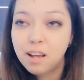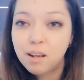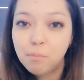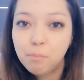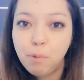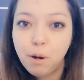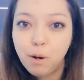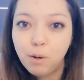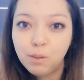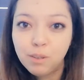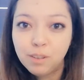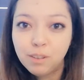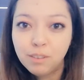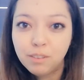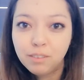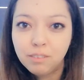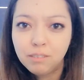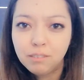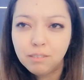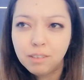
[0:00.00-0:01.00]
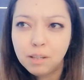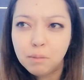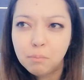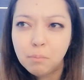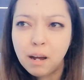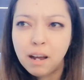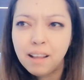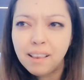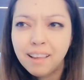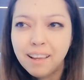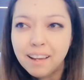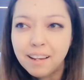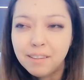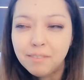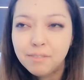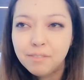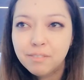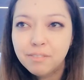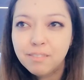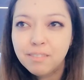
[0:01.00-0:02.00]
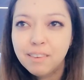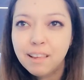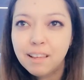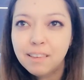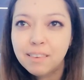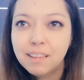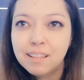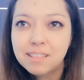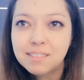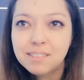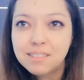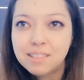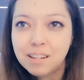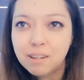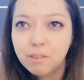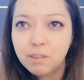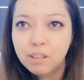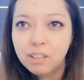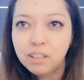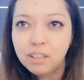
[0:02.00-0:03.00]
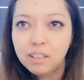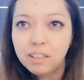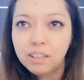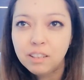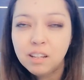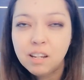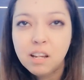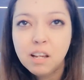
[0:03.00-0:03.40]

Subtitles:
powder in my life that necessarily.